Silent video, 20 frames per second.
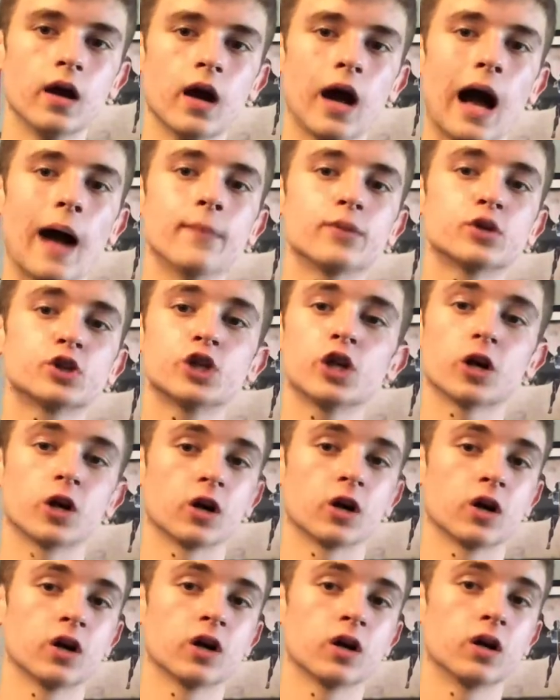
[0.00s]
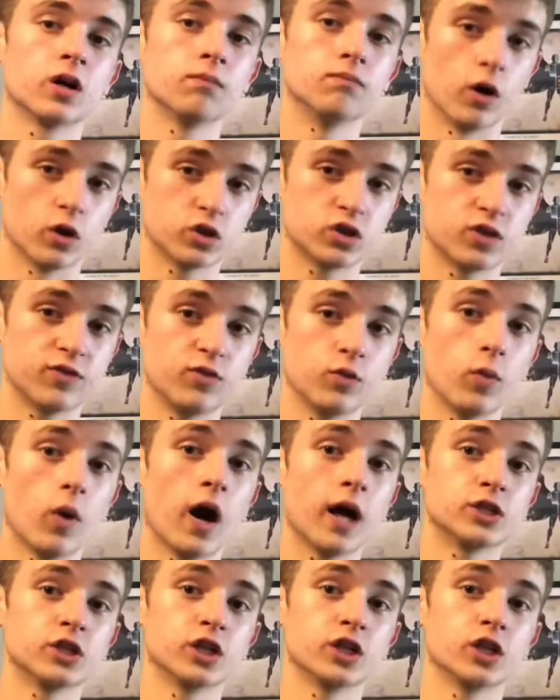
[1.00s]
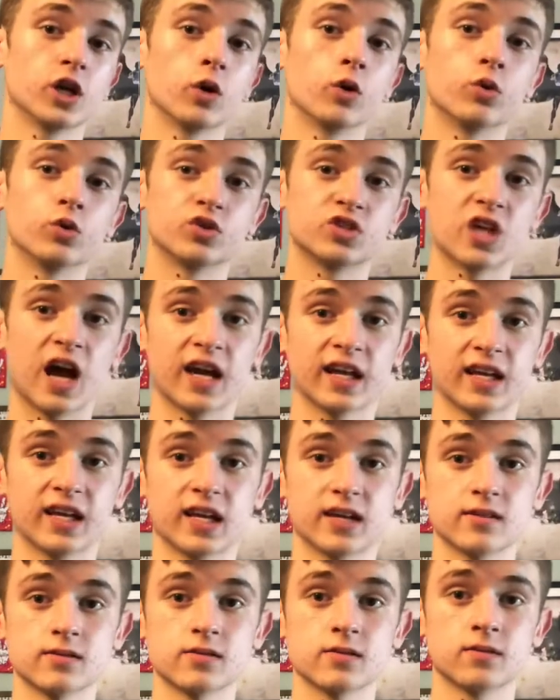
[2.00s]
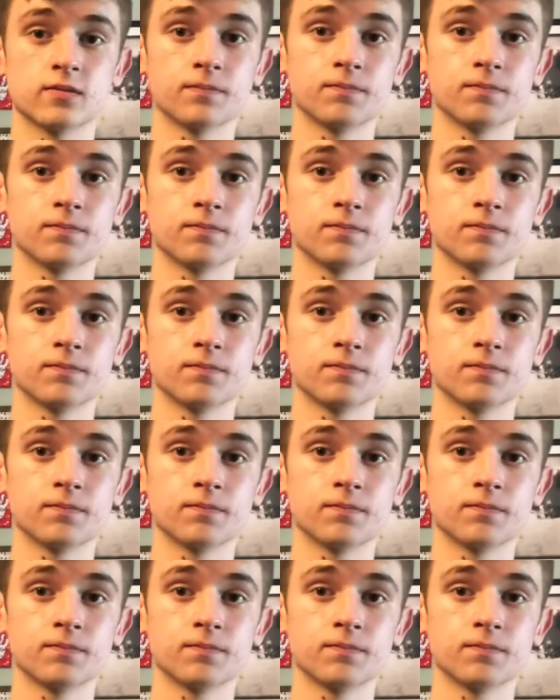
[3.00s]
I'm sure most of you watching know who Sonic is.